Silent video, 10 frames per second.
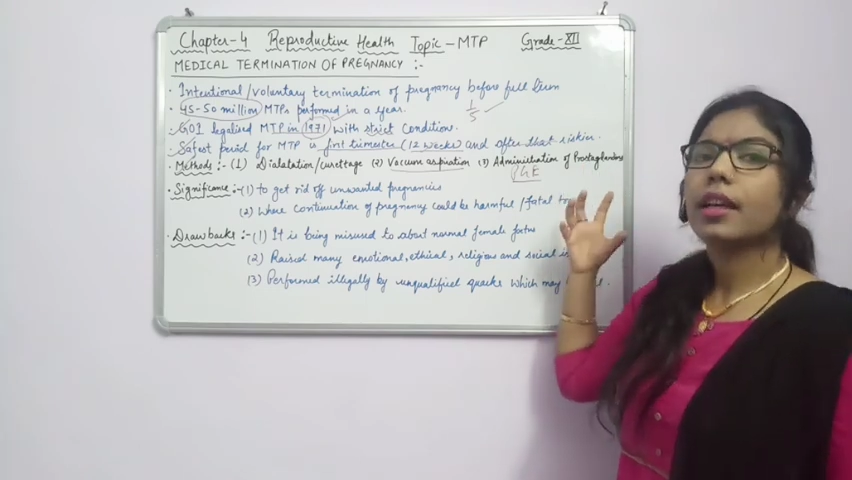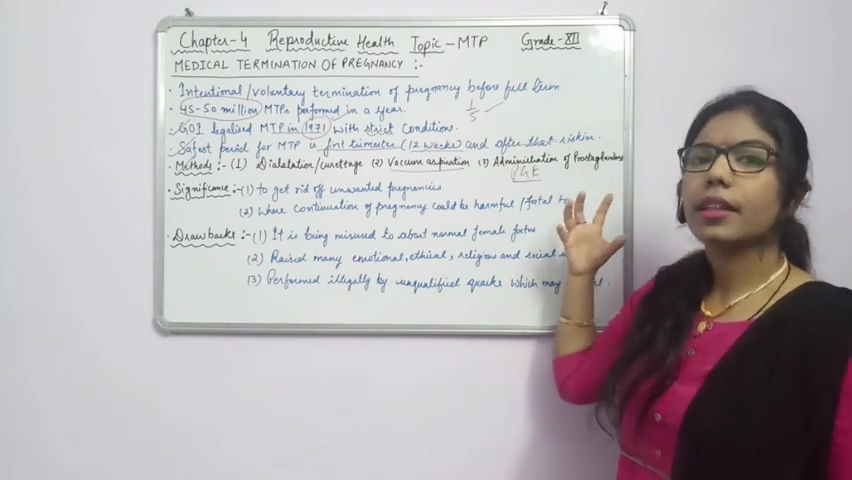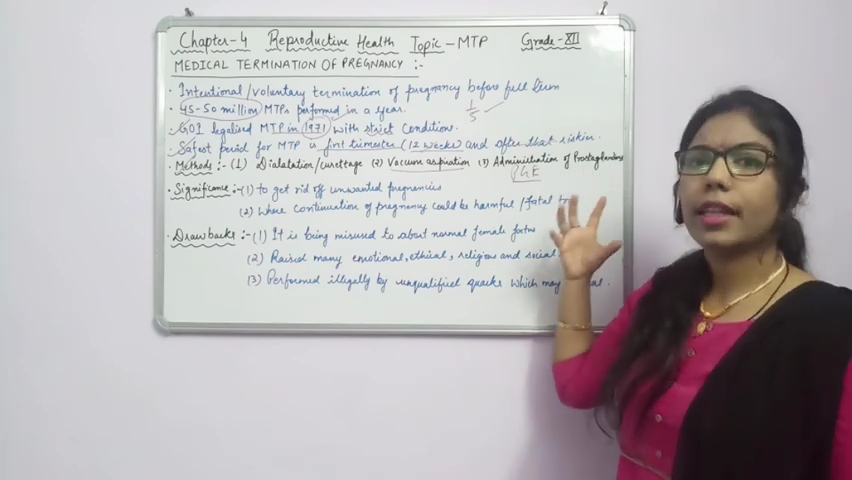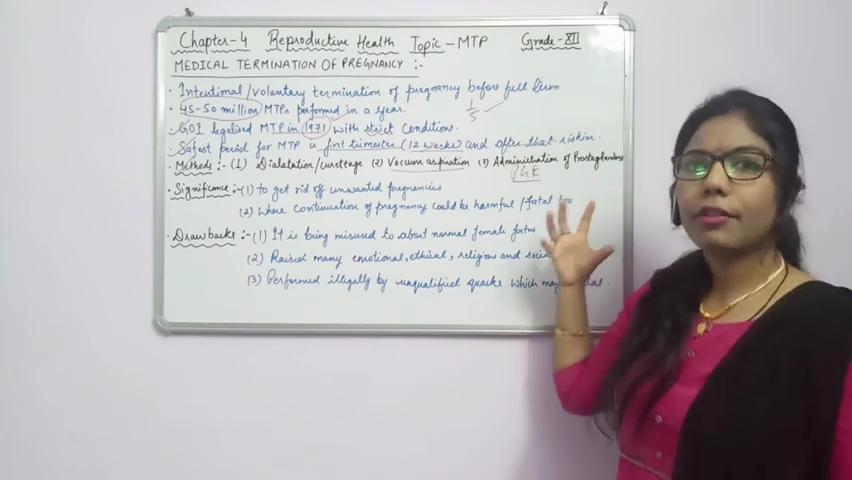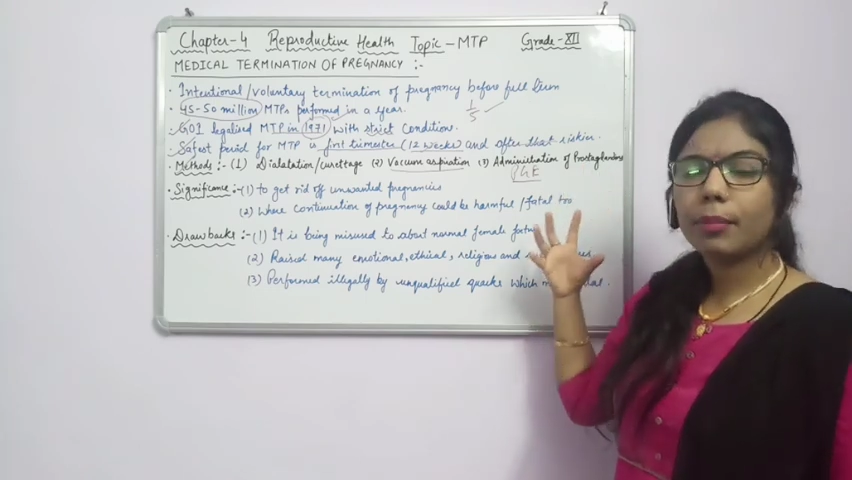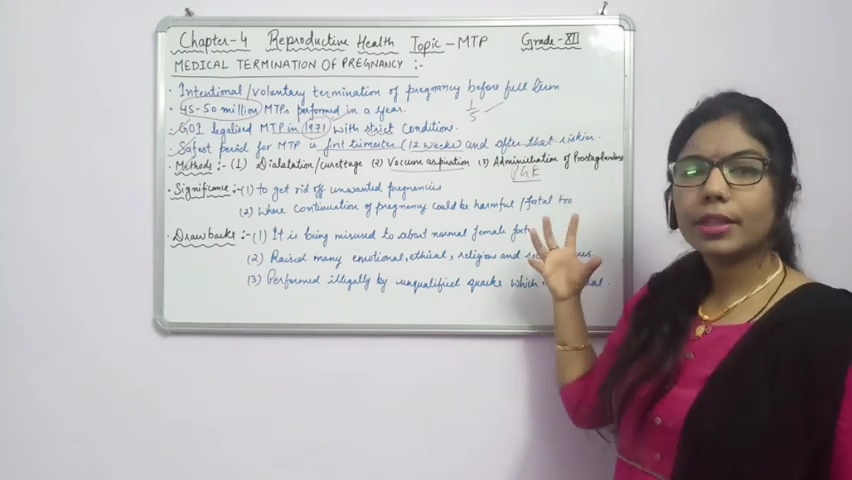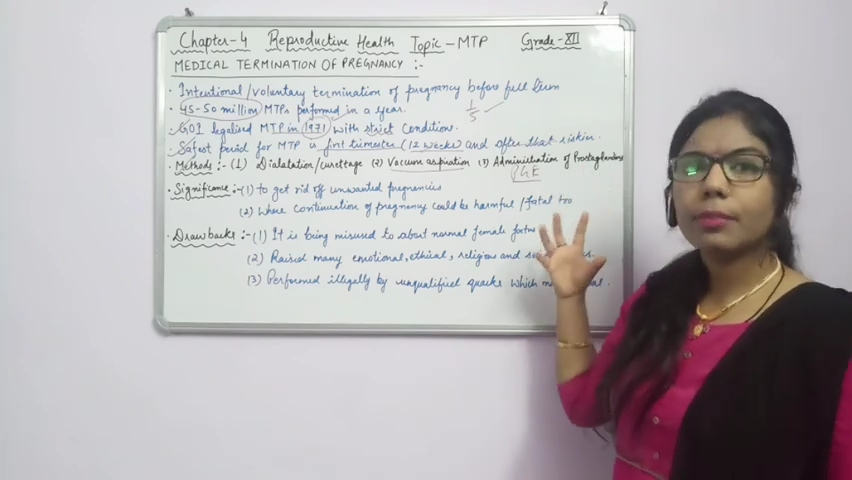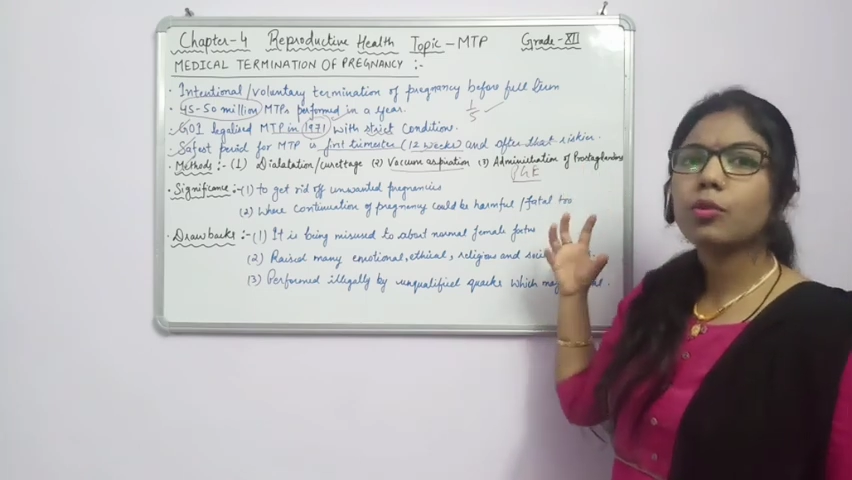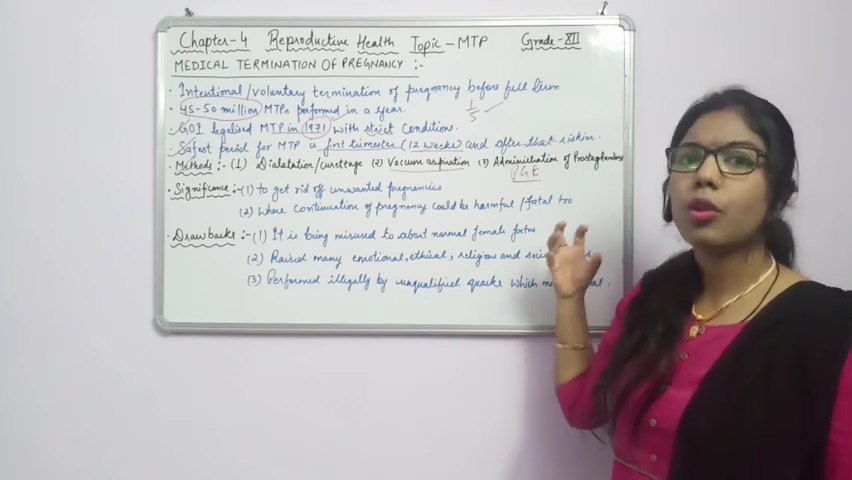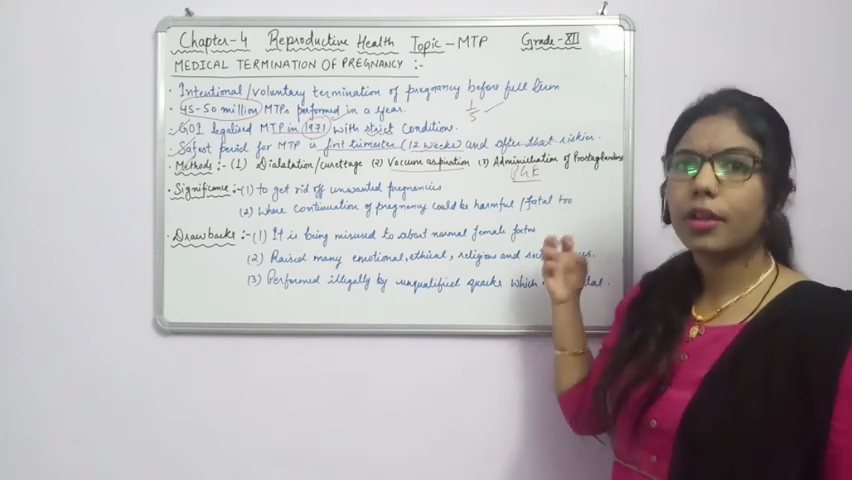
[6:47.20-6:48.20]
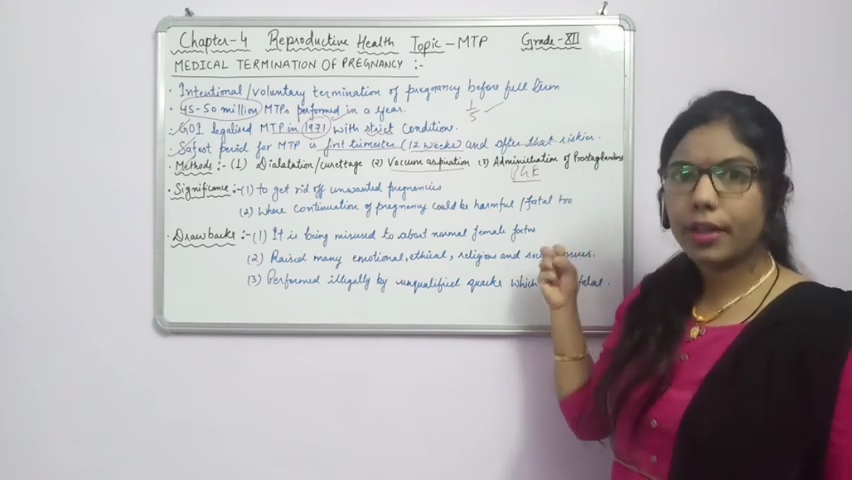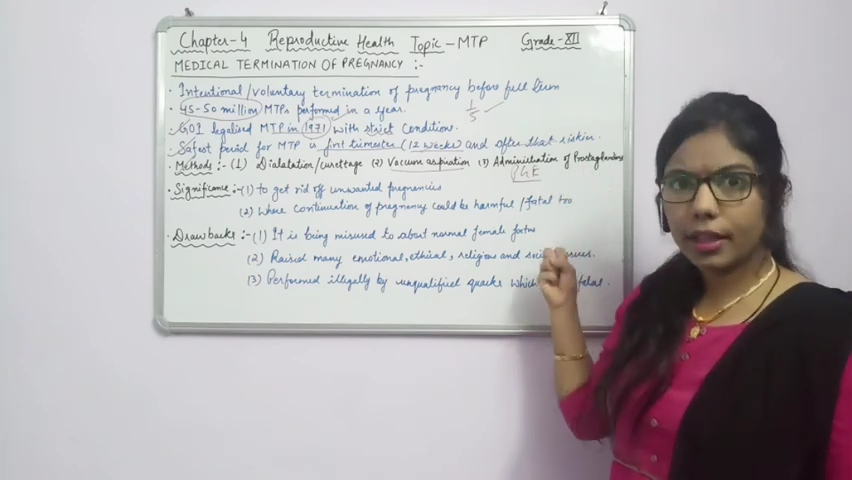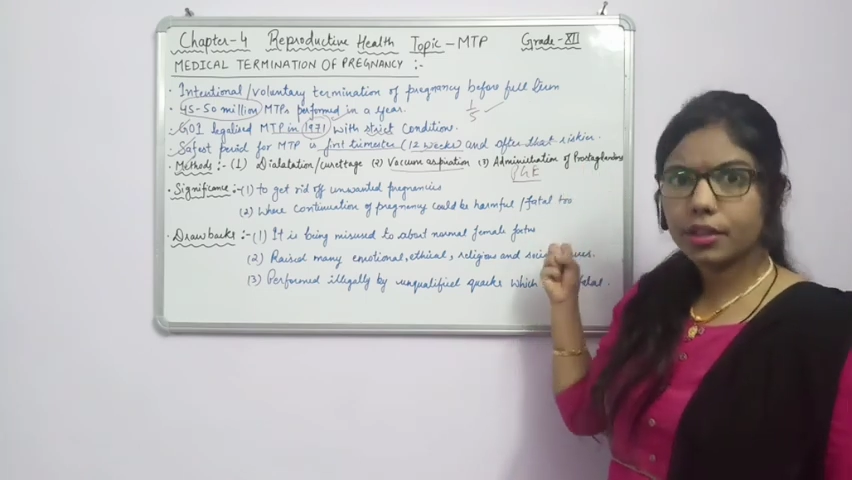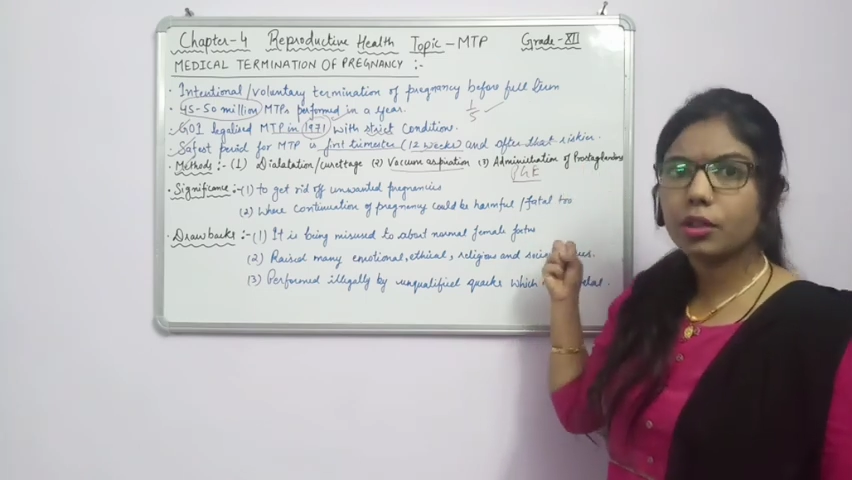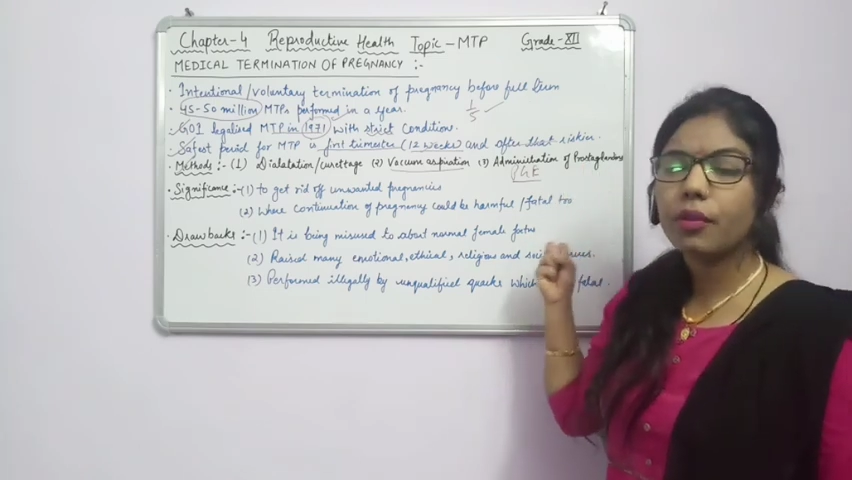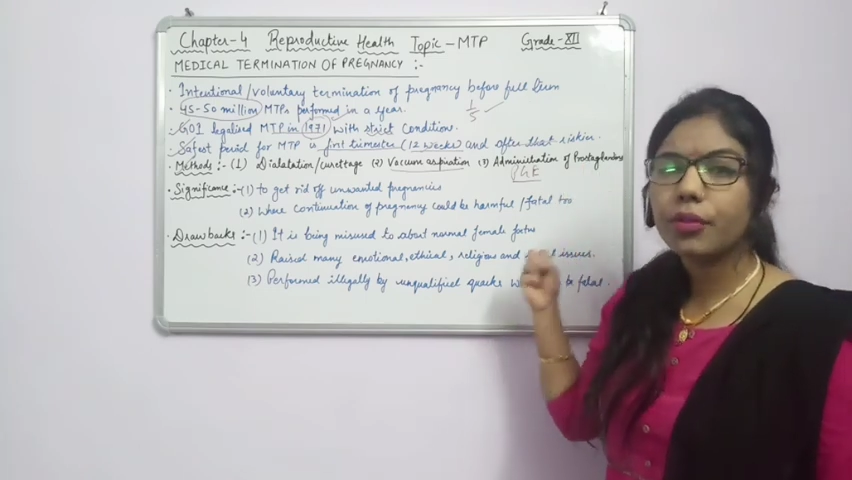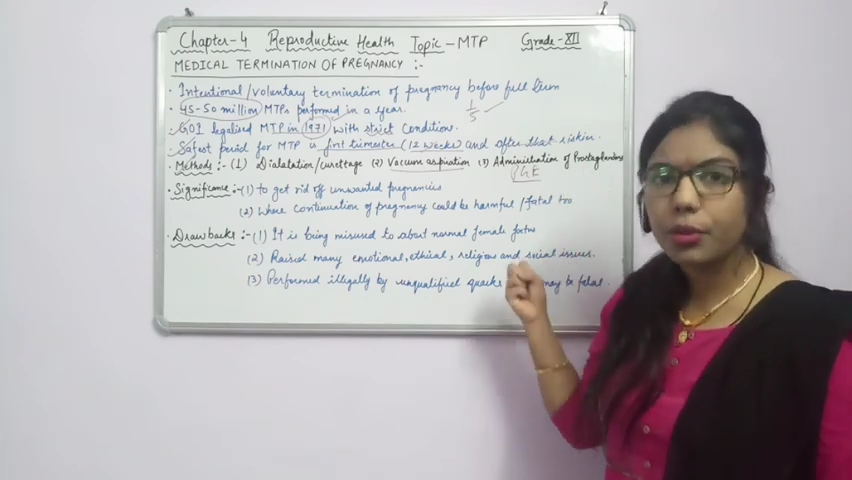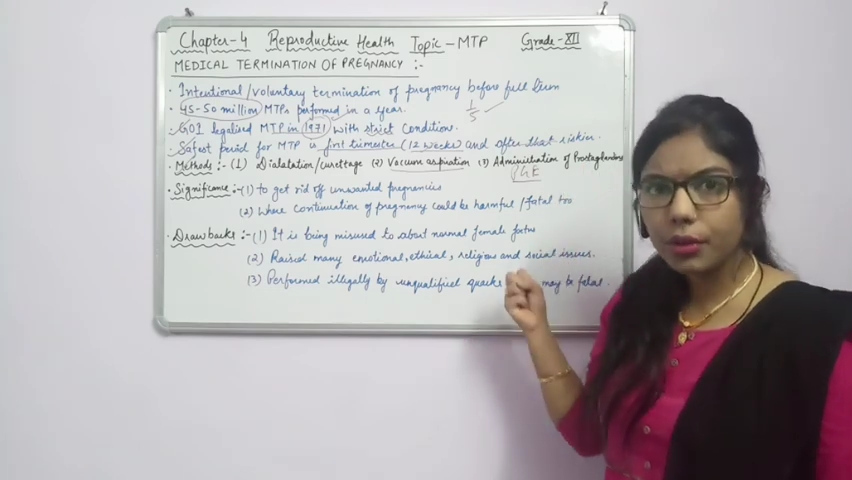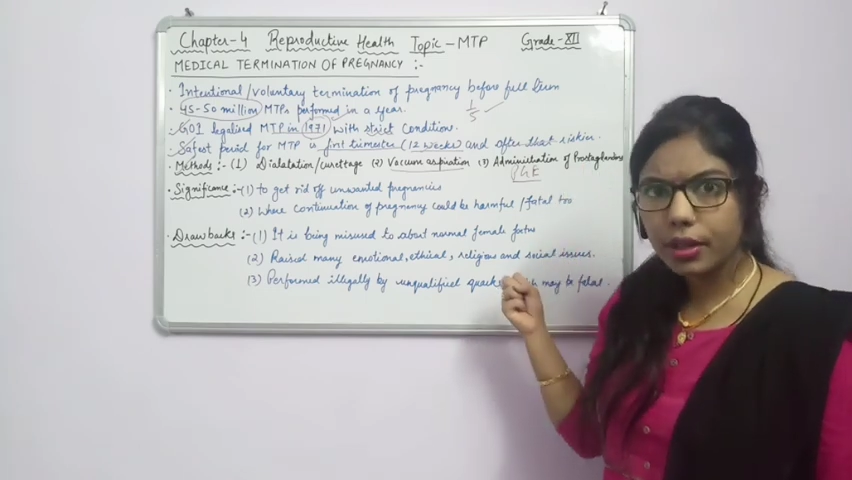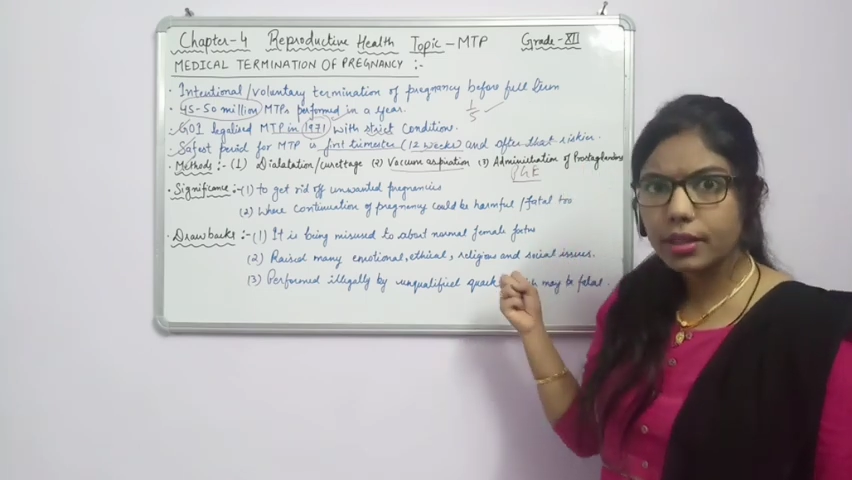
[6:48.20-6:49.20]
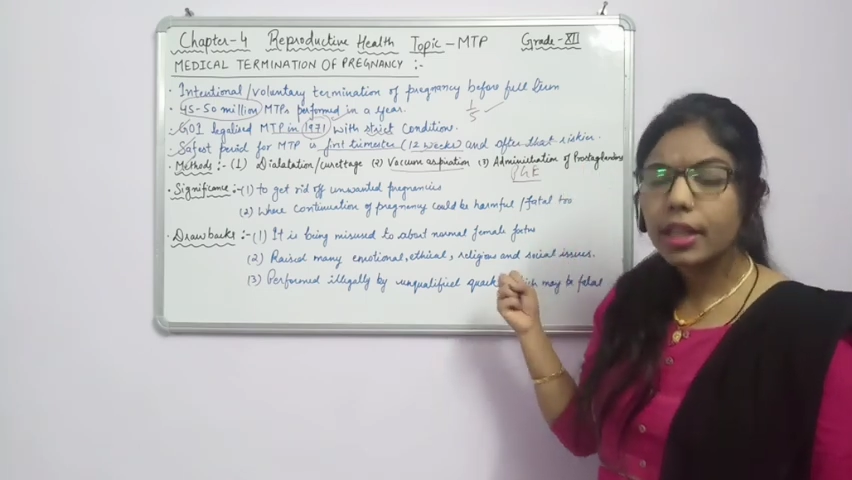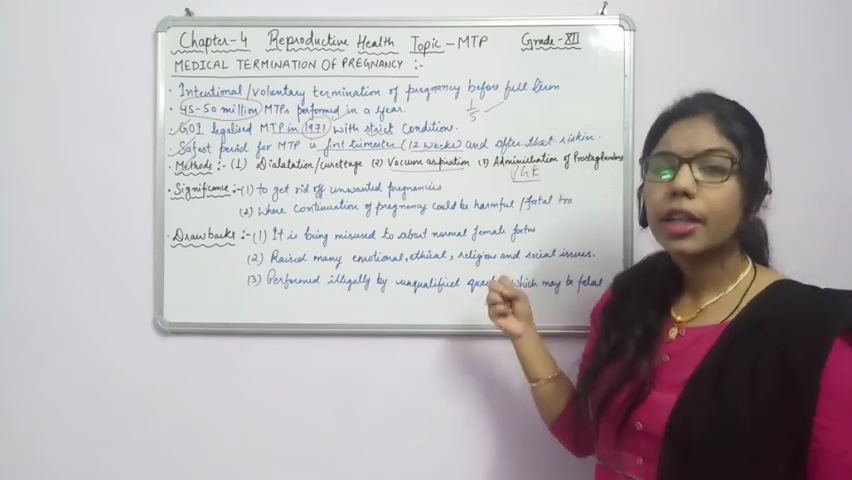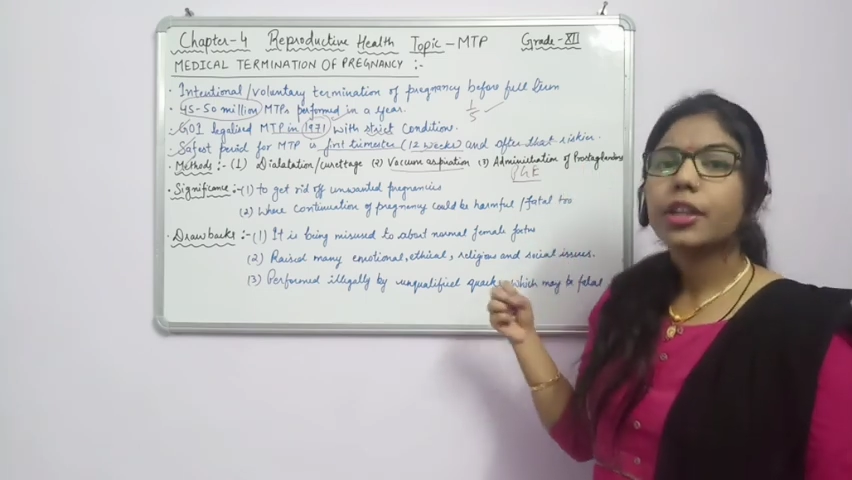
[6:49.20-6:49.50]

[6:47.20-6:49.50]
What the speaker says: there will be some contraction of uterus.